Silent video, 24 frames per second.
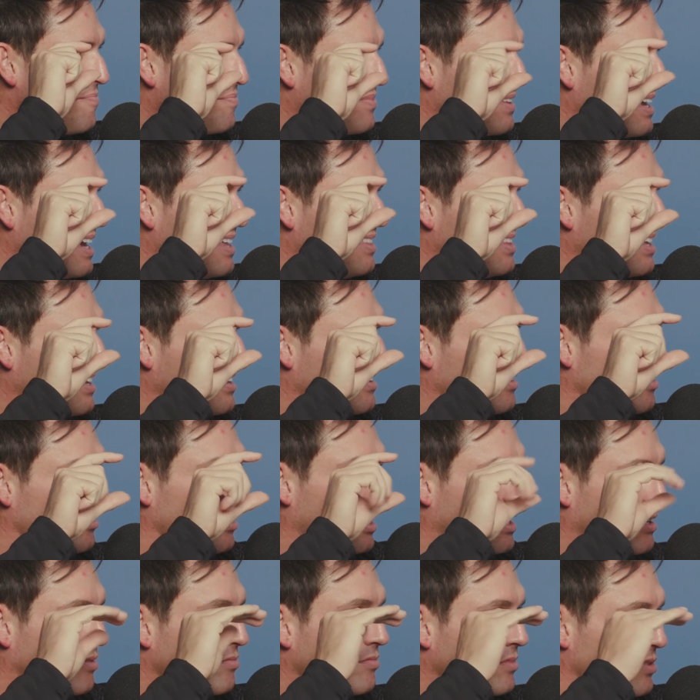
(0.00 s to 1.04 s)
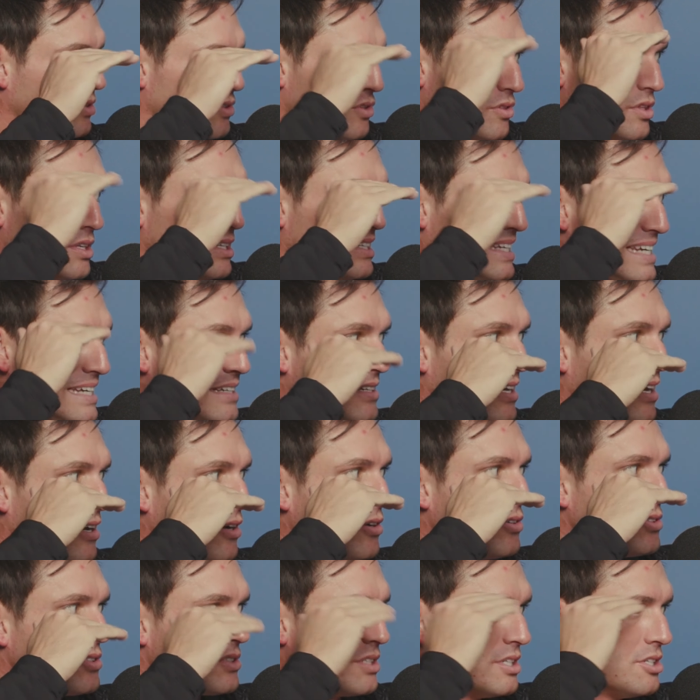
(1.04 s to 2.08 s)
and then like
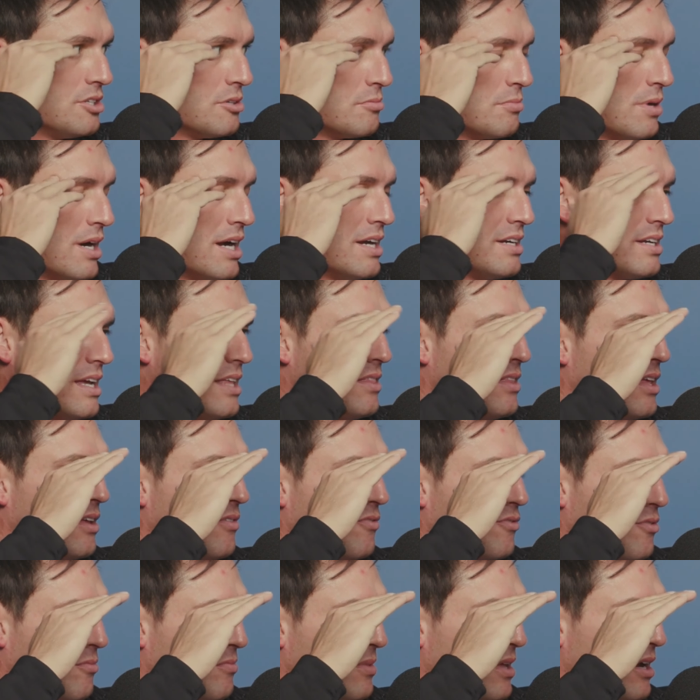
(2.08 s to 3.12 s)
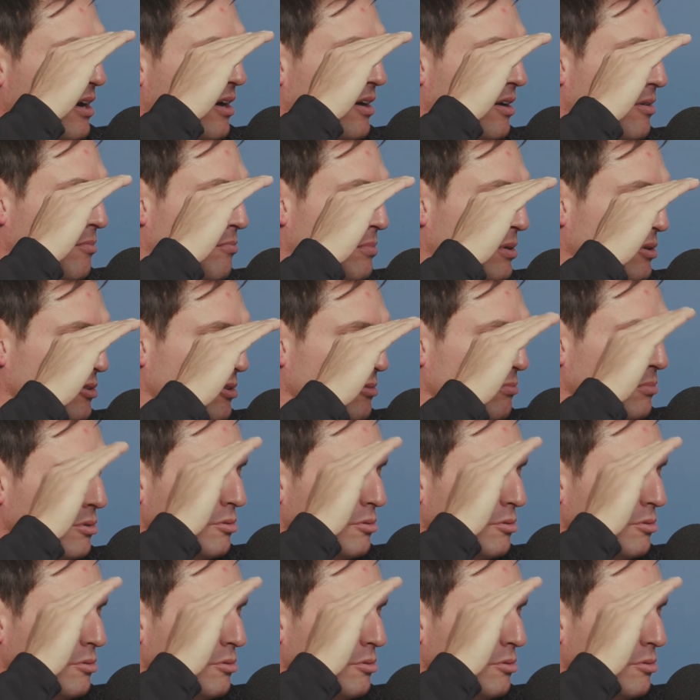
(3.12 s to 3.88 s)
details in your mind, and then from there build the